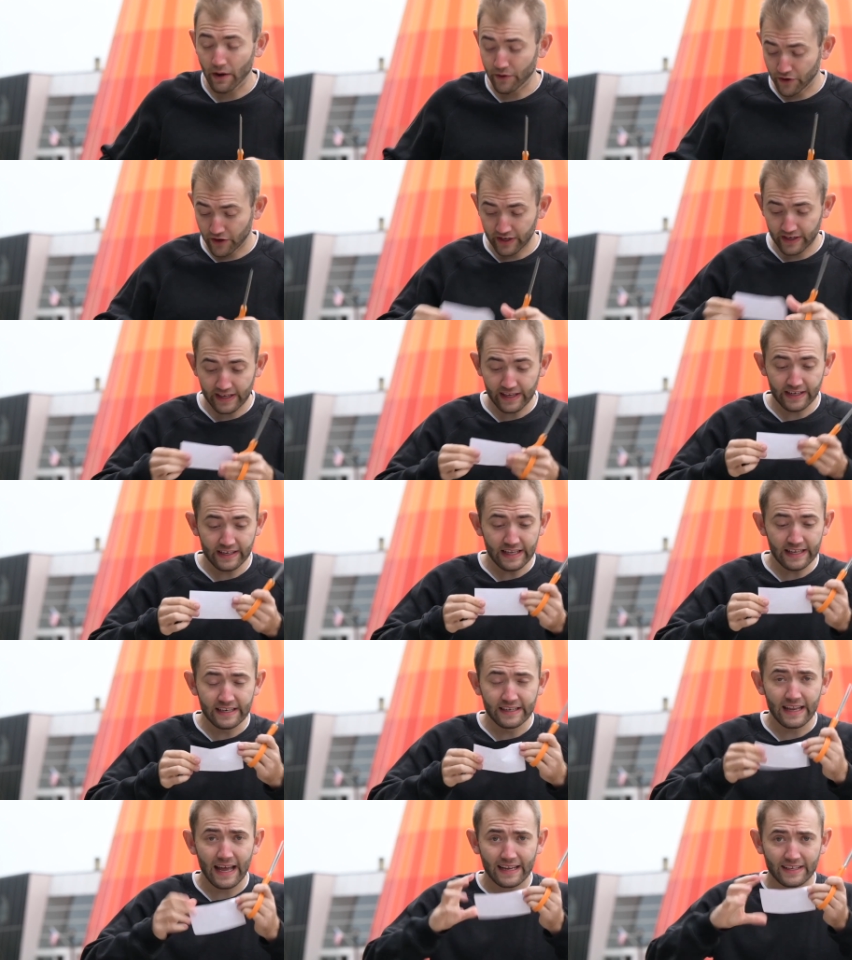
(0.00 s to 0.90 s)
You're gonna need an
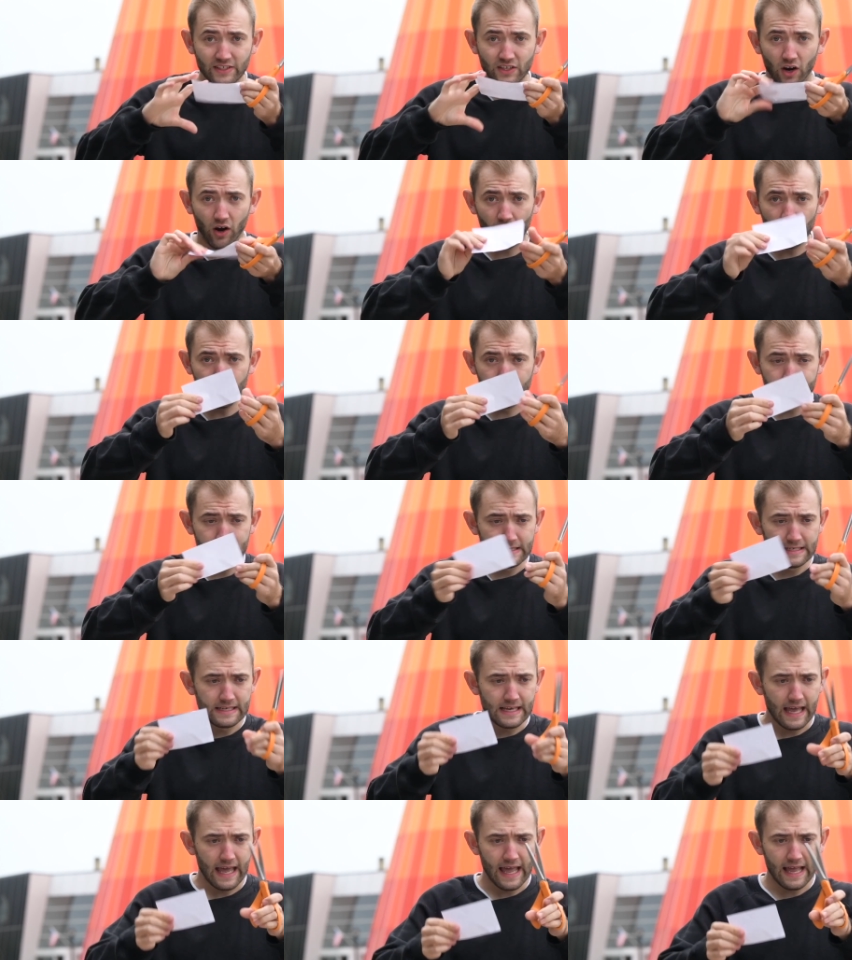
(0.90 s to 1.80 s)
index card
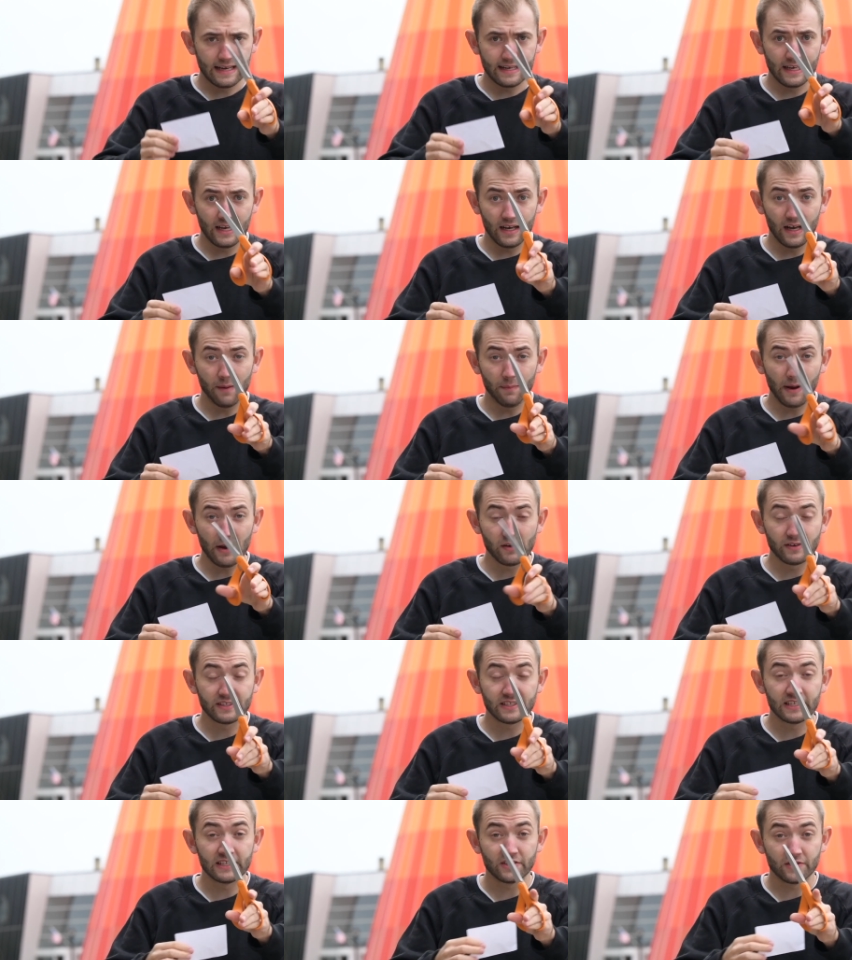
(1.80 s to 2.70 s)
and uh, a pair
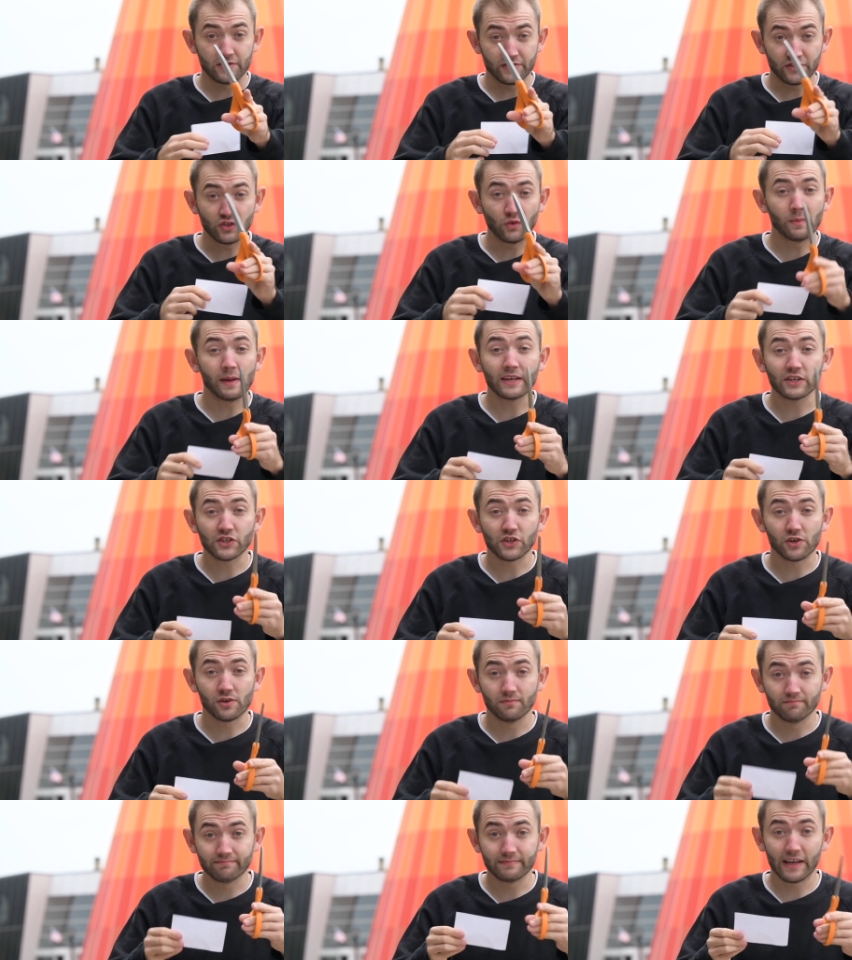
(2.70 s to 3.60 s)
of scissors, so make
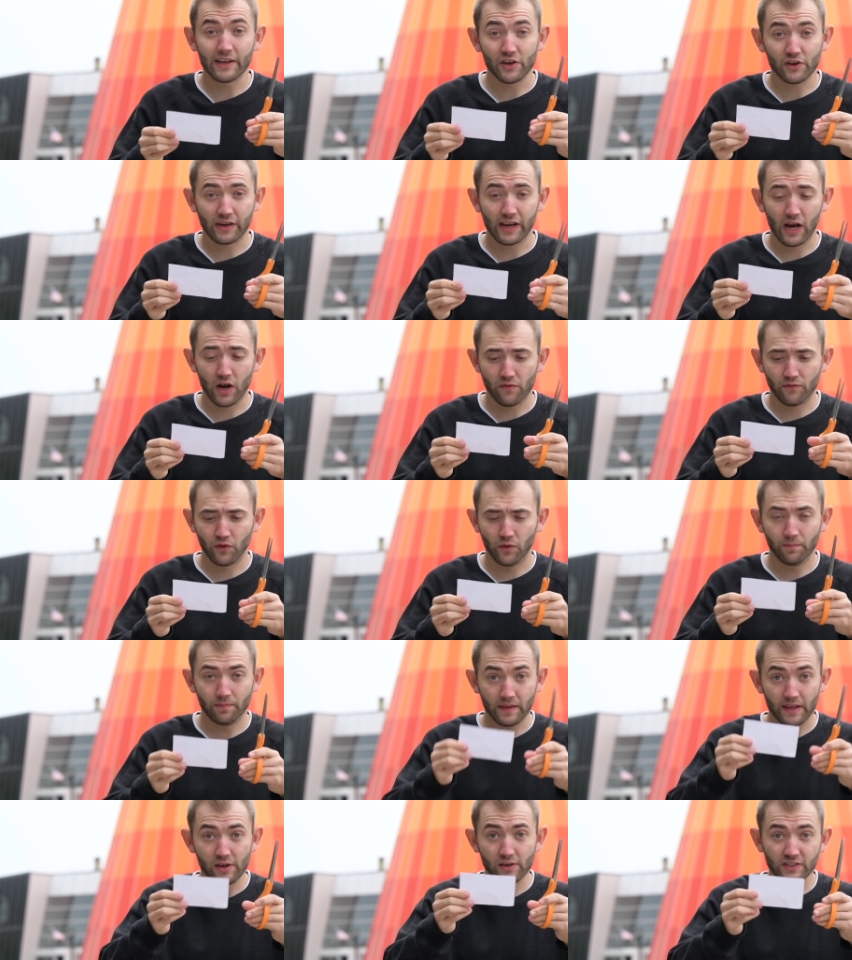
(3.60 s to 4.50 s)
sure that you're careful.
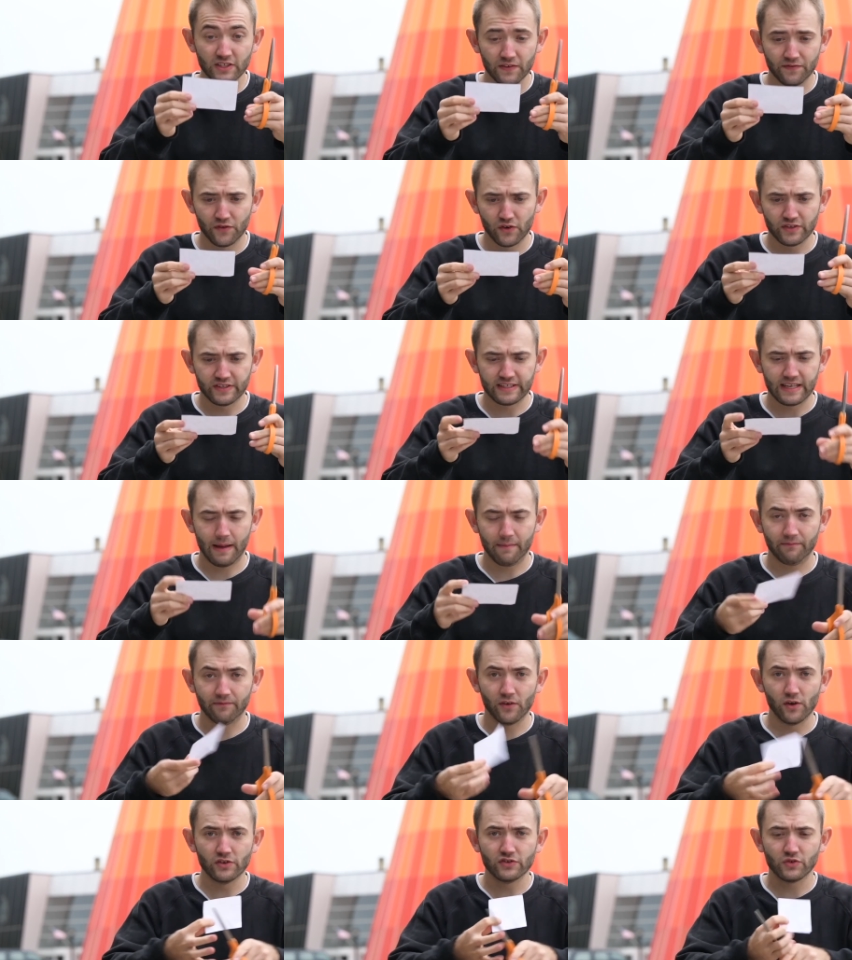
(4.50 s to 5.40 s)
Here's the first step.
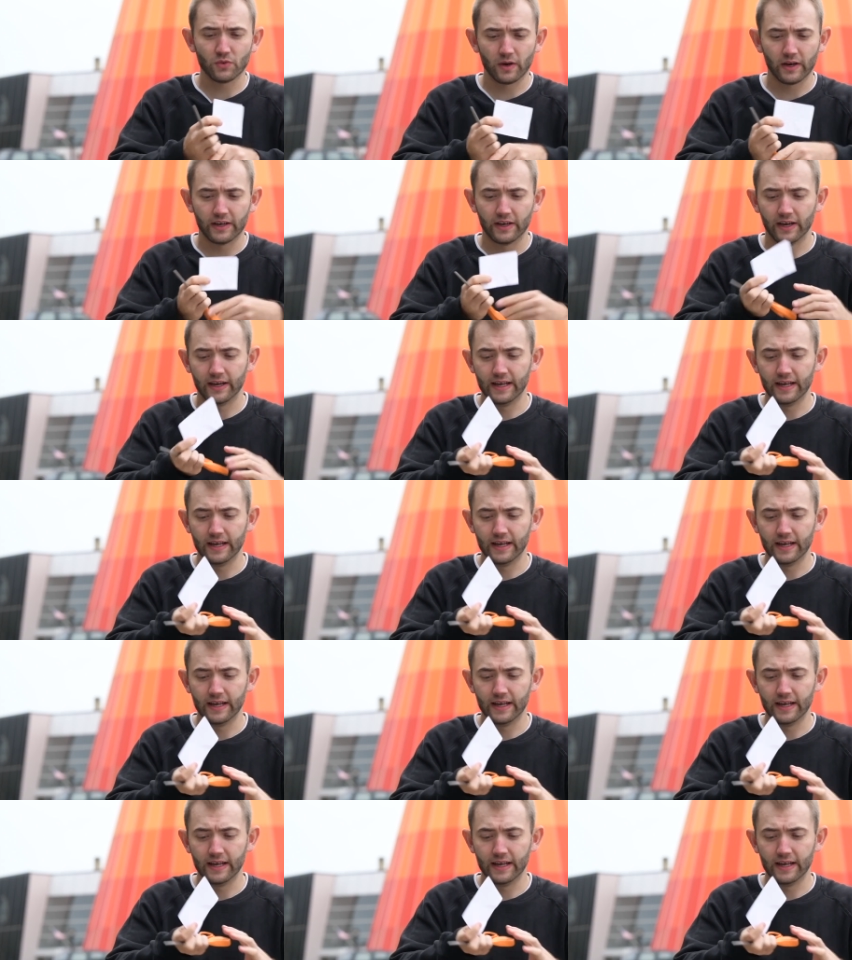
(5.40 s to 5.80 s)
First, we're gonna